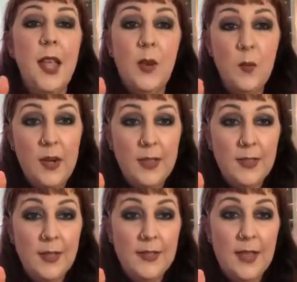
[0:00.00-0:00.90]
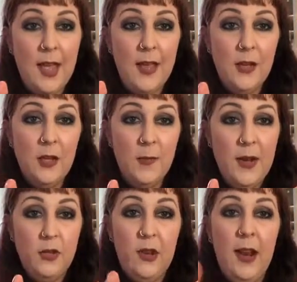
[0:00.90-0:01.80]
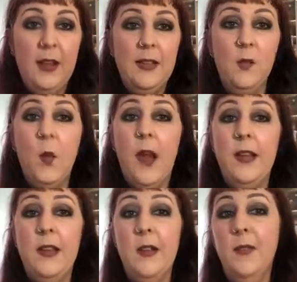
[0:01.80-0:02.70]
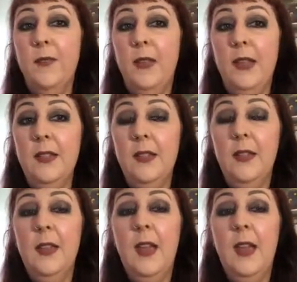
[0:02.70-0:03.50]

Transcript: And one of the things that you might try is widening your feet.